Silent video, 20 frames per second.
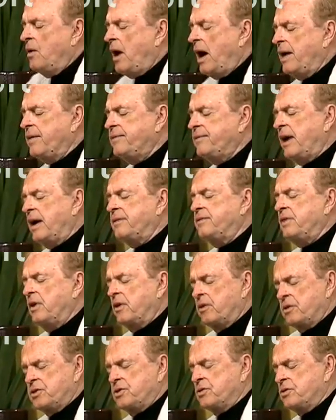know, I've
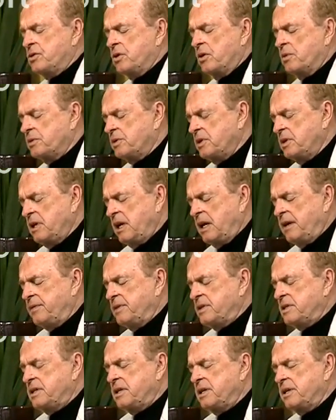noticed you're talking to the
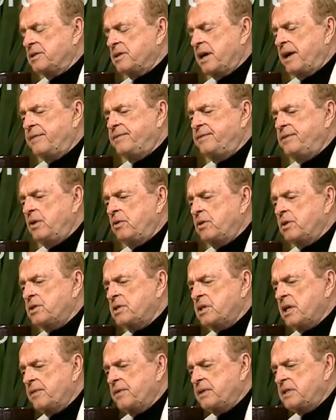Navy SEALs. I've
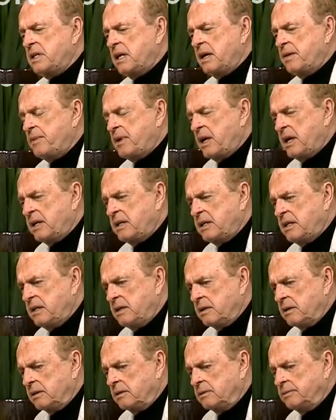noticed every time that I
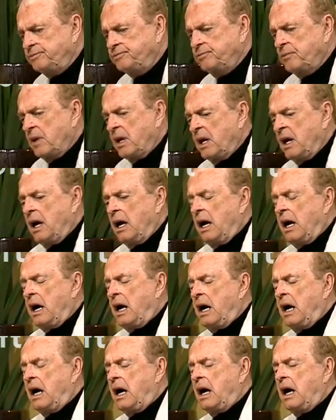hear
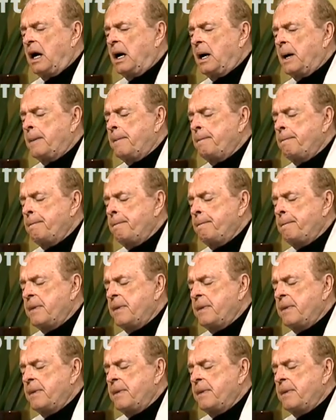a